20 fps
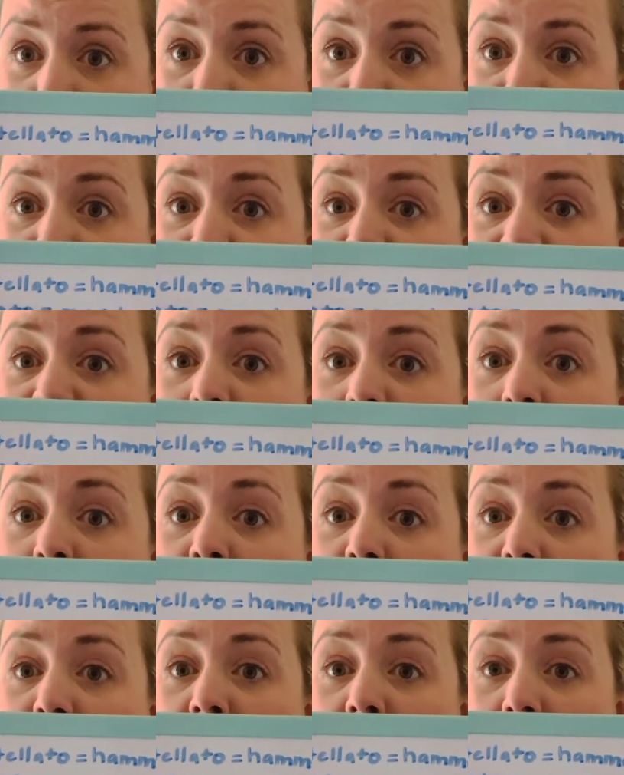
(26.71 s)
You're going to see
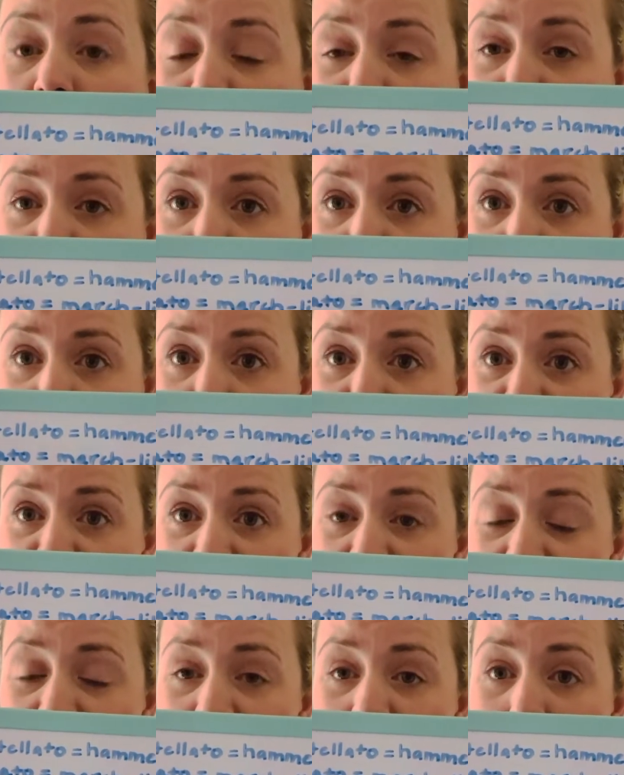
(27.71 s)
marcato, which
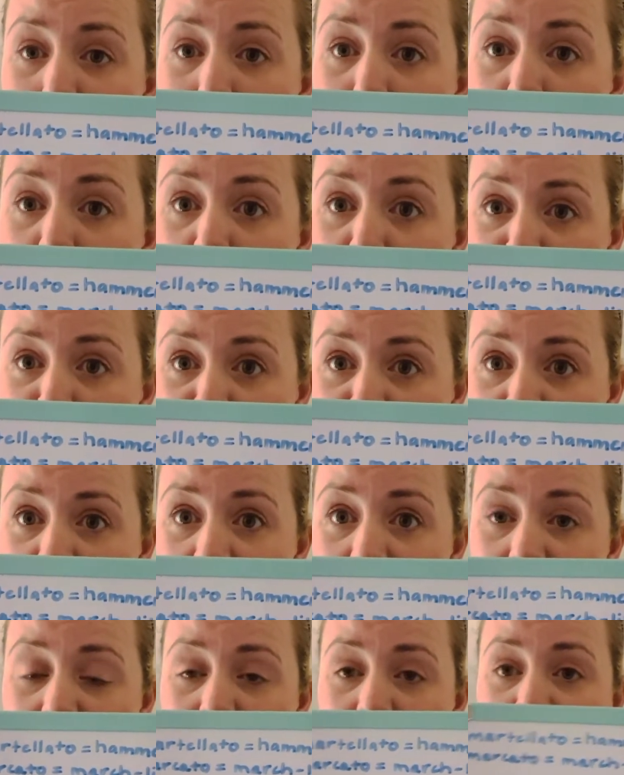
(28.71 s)
is like
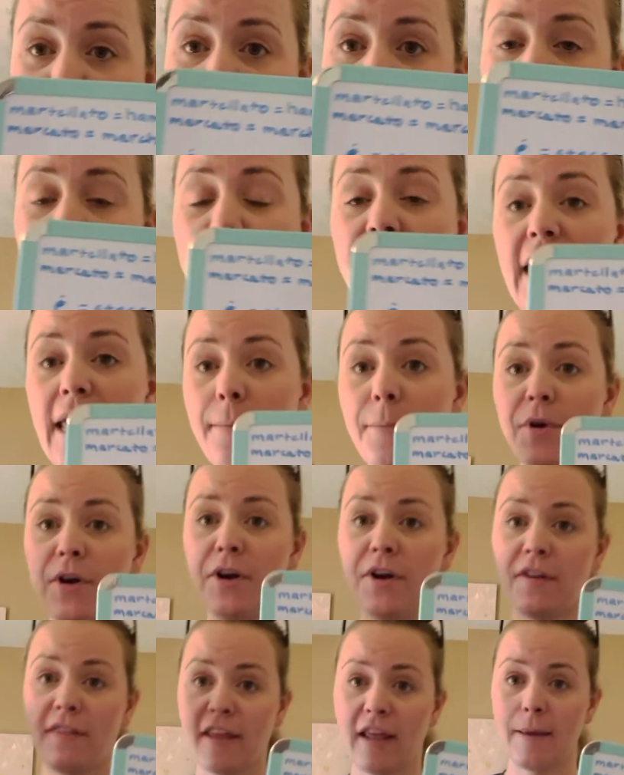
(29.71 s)
march-like. So
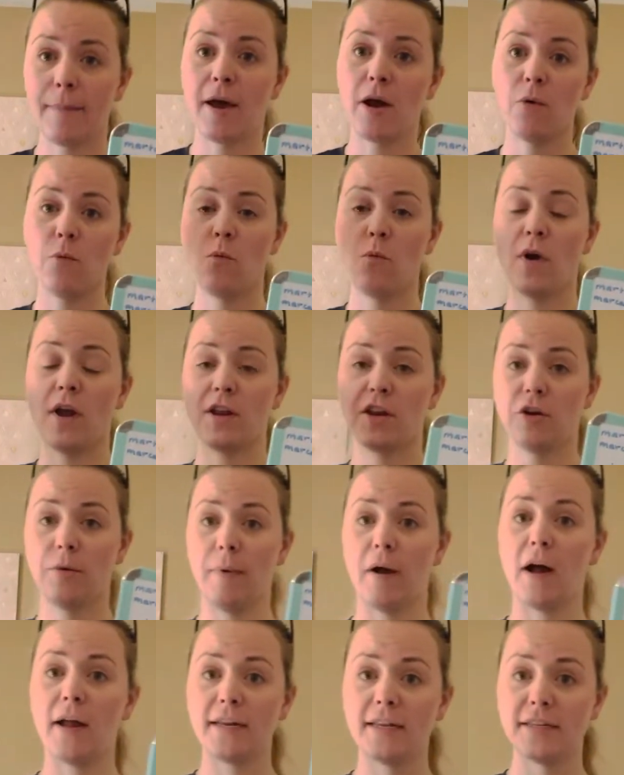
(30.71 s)
hammered, think about what your
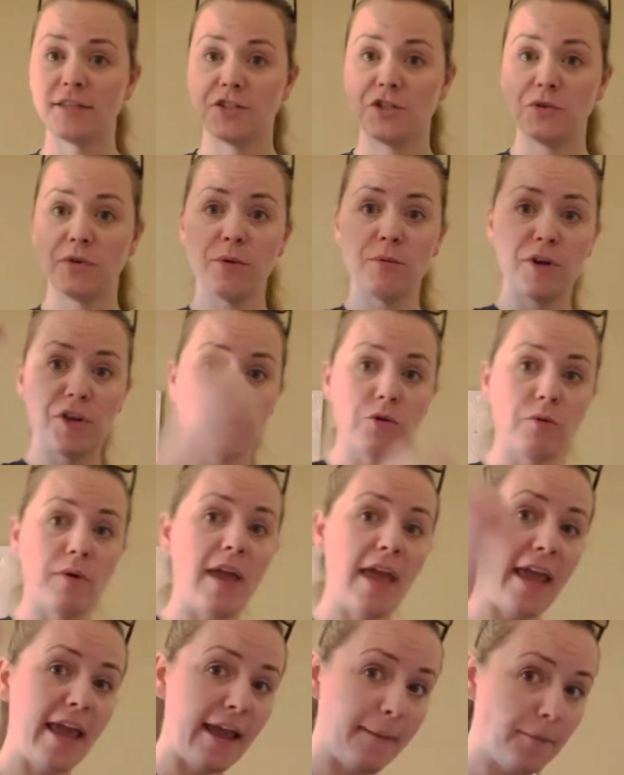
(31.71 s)
body's doing when you
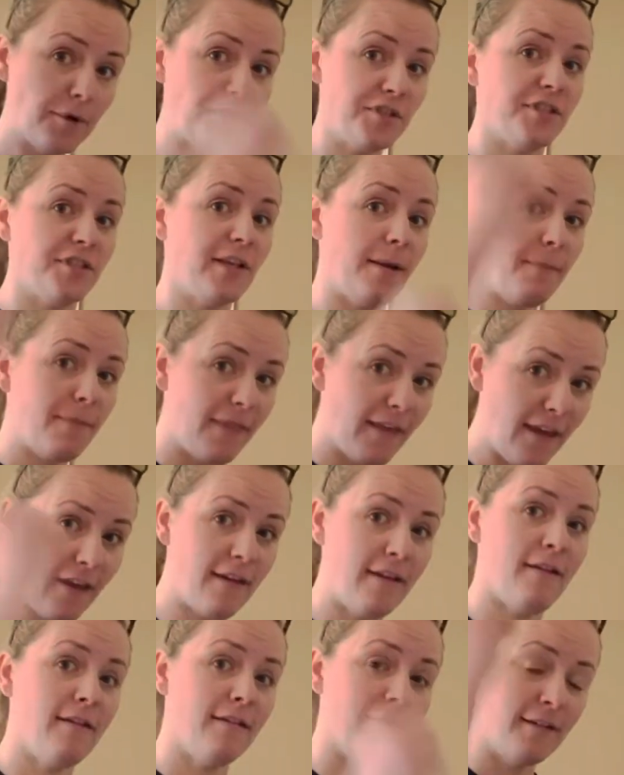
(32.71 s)
hammer
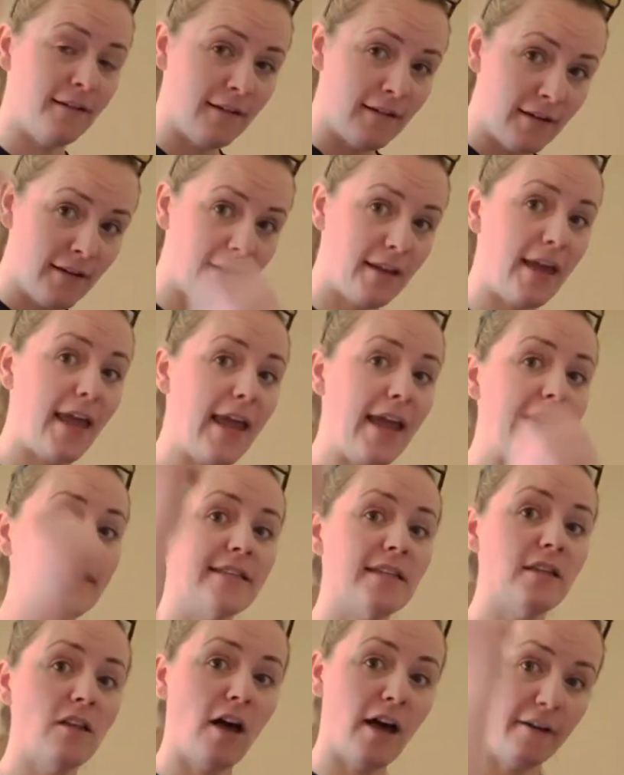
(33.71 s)
something. Okay, it's
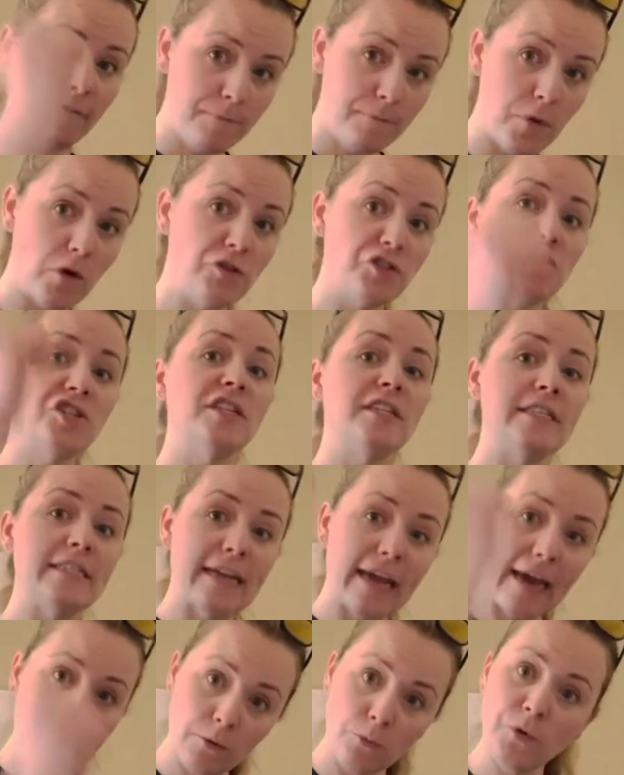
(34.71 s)
a lot of motion
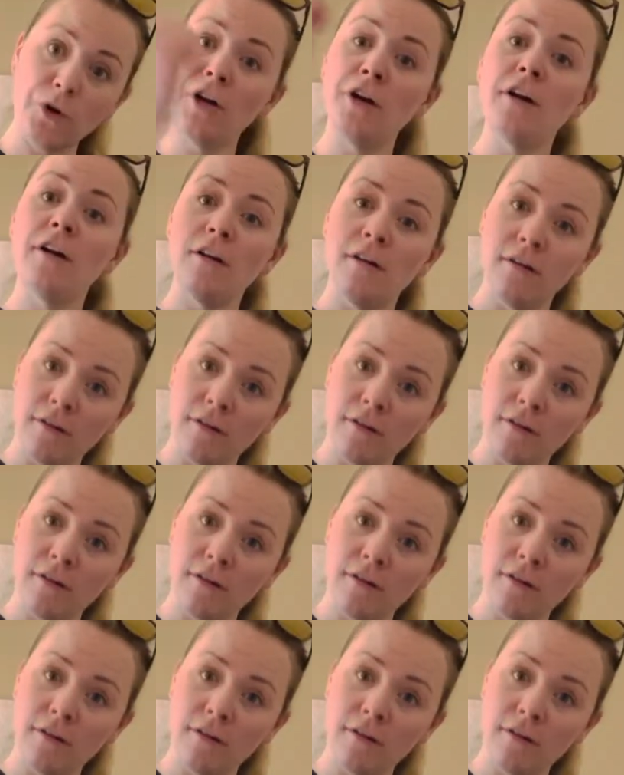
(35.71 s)
downward.